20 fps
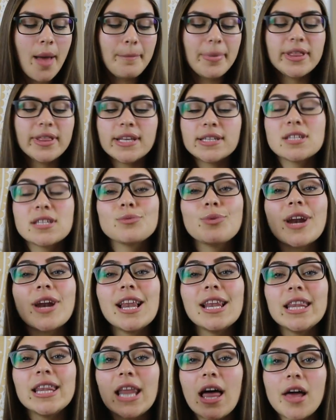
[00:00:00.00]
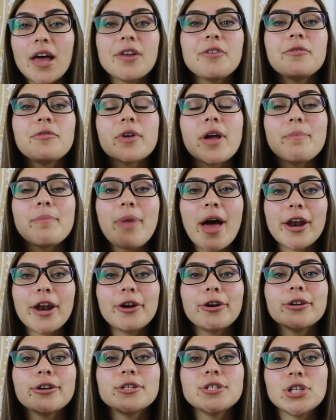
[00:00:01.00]
but this is what a lot of
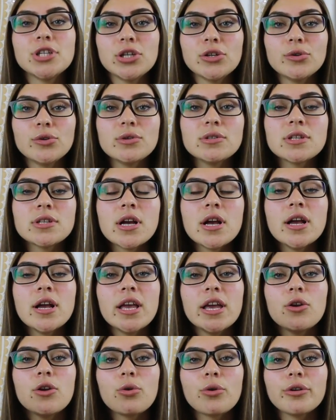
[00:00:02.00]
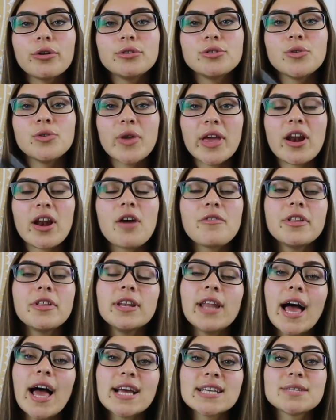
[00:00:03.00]
competitors use in order to get off the
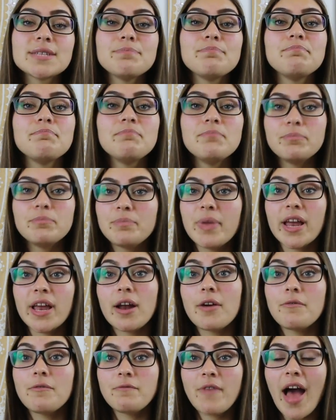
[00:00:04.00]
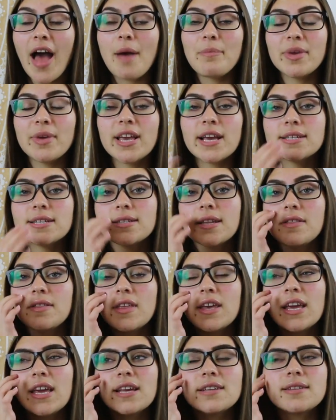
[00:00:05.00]
last bit of fat because the
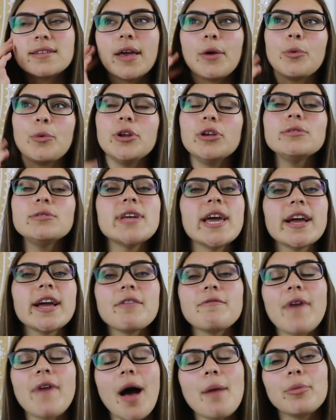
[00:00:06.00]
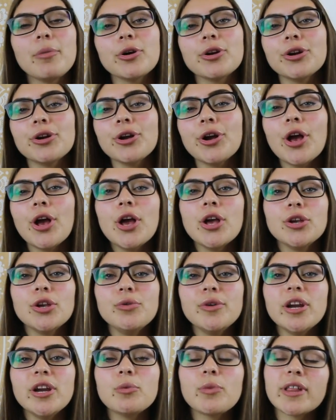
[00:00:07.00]
thing is like when you take a fat burner,
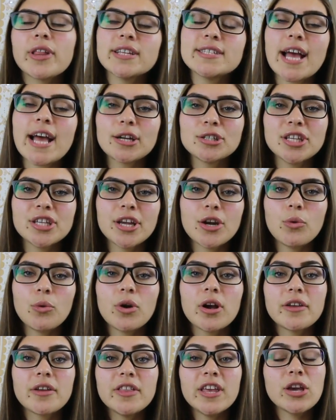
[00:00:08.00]
you need one that's actually going to work.